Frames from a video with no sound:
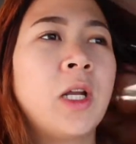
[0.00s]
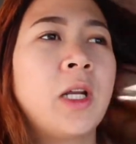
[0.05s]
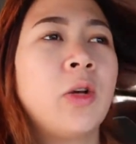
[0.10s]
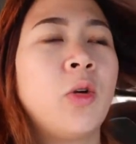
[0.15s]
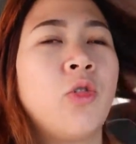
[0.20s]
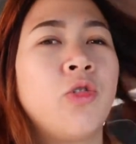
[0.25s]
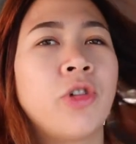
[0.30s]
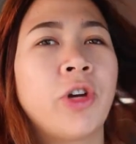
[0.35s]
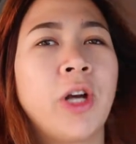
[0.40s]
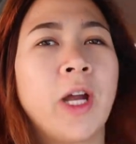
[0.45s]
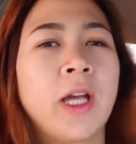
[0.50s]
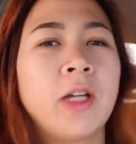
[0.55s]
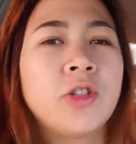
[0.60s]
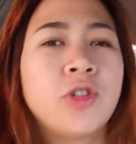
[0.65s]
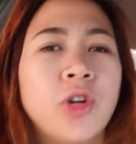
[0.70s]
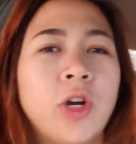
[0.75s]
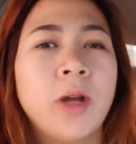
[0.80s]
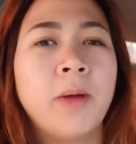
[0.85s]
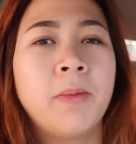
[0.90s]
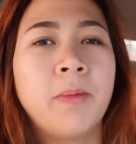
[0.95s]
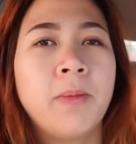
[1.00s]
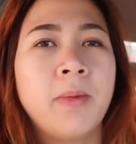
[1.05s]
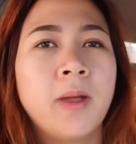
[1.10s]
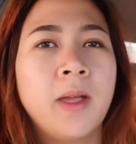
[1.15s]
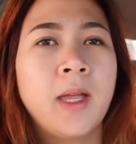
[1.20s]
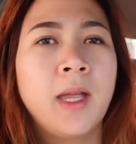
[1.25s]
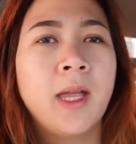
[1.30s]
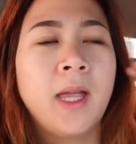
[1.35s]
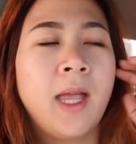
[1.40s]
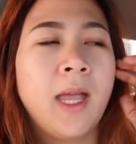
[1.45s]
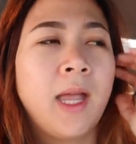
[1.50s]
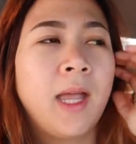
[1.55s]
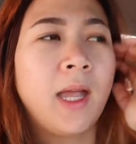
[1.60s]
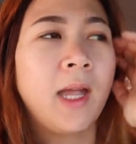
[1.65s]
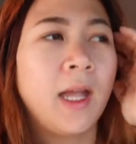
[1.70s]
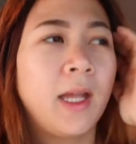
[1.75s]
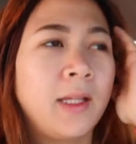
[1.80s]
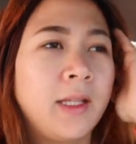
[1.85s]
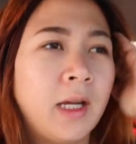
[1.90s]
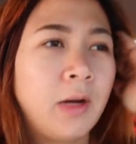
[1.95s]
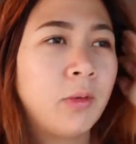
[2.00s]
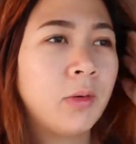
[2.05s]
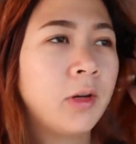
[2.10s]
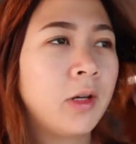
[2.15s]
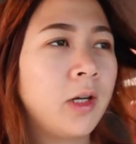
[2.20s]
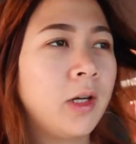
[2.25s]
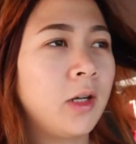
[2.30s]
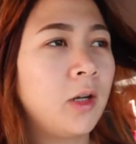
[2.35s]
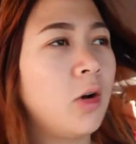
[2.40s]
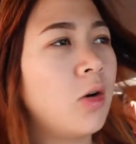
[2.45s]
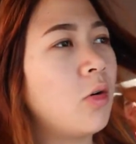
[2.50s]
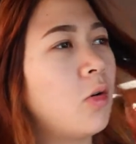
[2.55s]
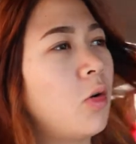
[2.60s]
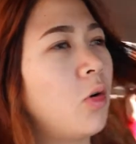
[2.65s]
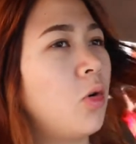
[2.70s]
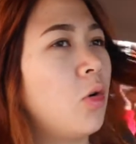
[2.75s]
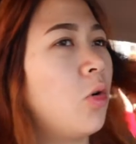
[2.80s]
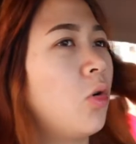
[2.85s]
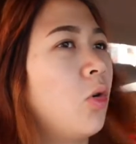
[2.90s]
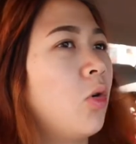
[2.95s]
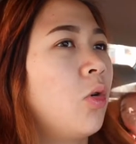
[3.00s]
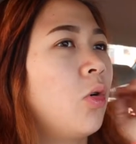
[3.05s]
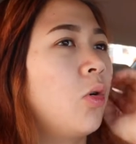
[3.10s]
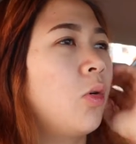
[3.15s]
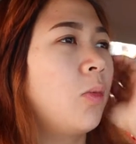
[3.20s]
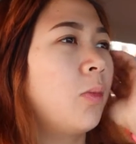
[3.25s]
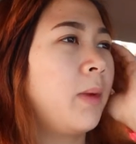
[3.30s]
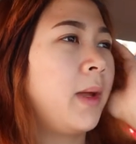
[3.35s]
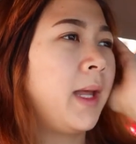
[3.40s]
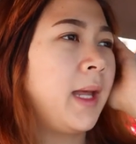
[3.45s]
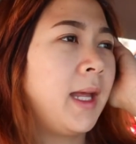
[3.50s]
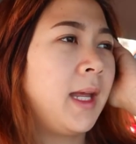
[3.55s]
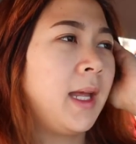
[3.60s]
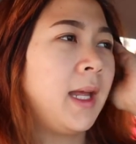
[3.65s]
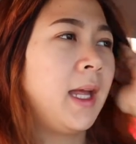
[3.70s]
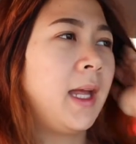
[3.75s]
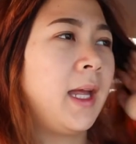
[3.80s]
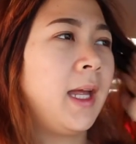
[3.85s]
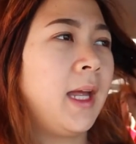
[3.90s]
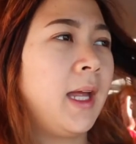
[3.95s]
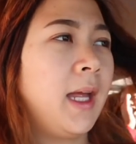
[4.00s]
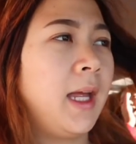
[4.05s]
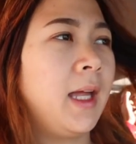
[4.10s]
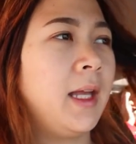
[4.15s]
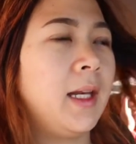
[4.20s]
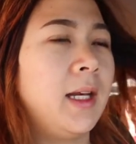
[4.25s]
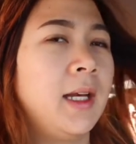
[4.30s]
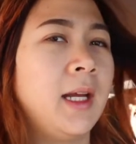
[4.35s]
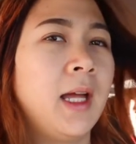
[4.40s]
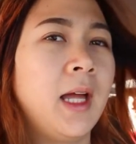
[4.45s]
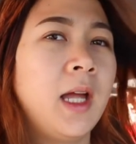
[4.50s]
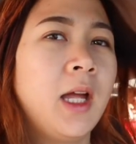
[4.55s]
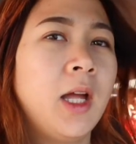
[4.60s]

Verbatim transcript: an overnight trip. And now we're gonna go home and